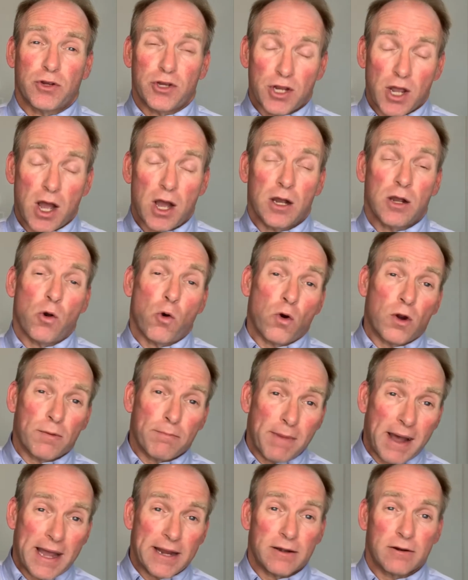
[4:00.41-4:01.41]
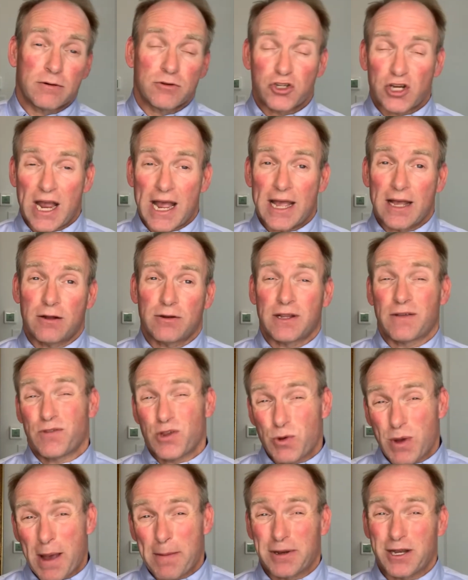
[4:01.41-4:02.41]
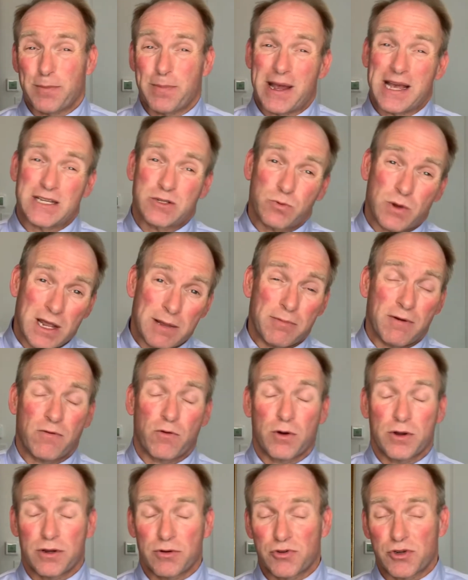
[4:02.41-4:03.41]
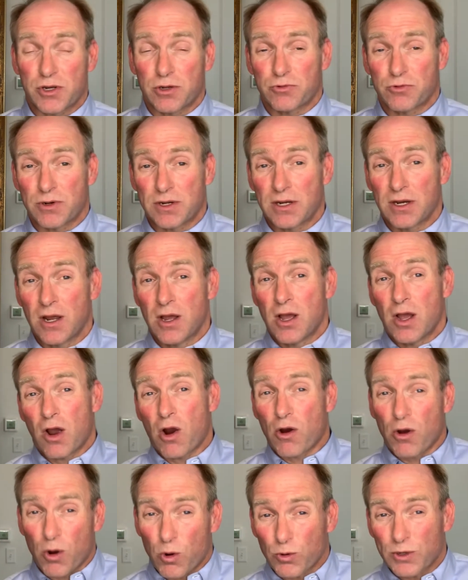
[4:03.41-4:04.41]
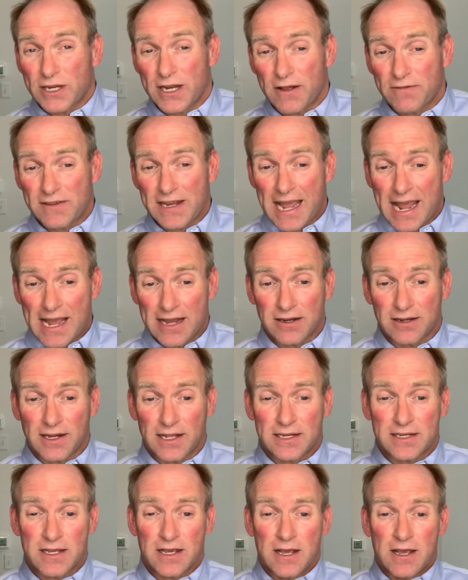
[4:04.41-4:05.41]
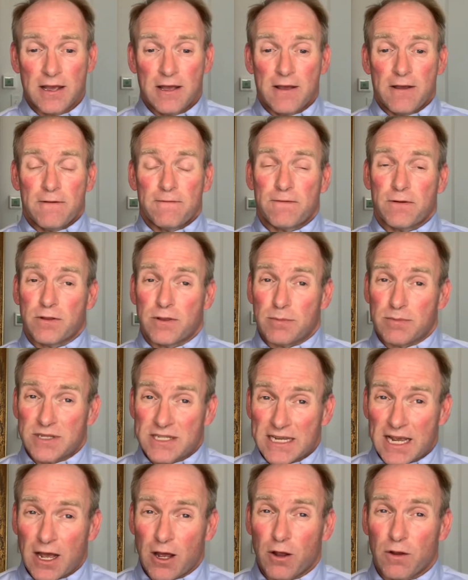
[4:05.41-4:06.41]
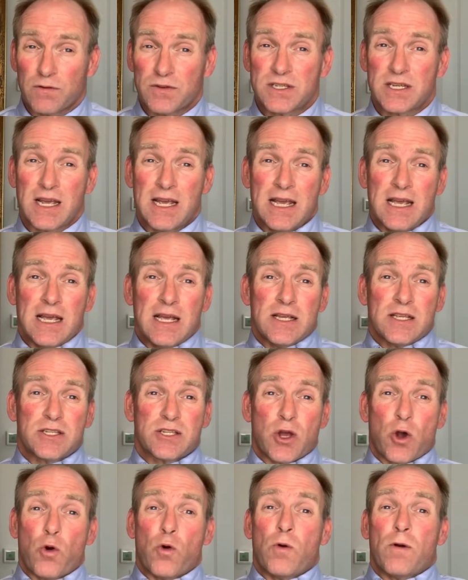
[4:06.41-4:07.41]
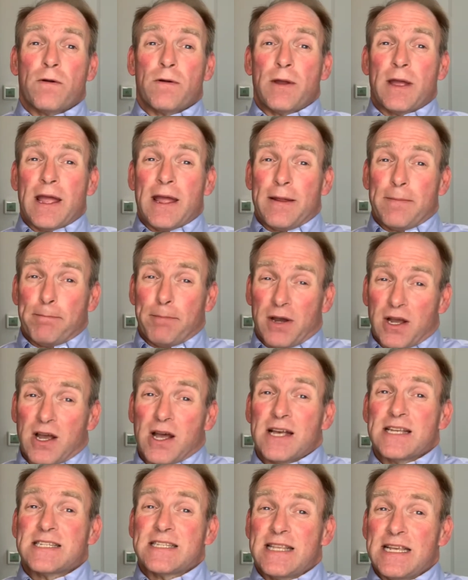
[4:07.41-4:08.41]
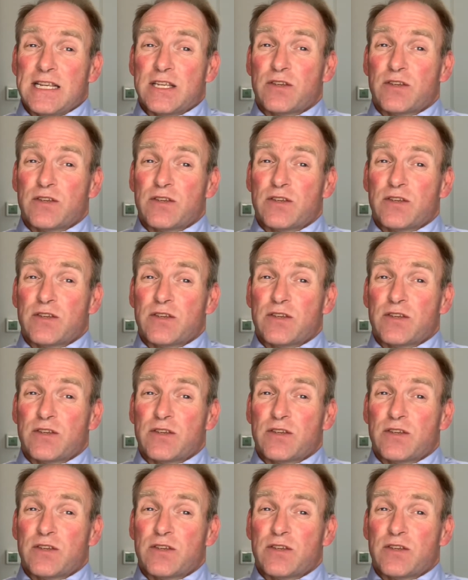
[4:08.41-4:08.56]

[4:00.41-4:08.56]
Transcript: young or minor child if you happen to pass away before your children are old enough to handle it for themselves. So because these